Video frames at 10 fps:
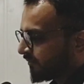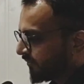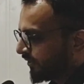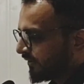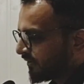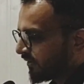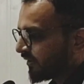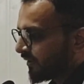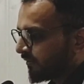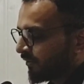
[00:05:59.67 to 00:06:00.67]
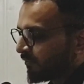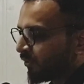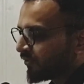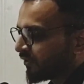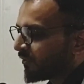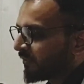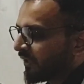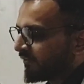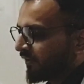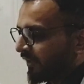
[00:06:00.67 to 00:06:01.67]
genes, the most
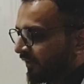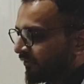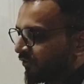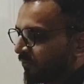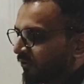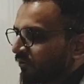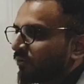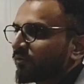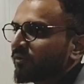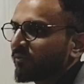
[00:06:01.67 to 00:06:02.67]
commonly affecting is tuberous sclerosis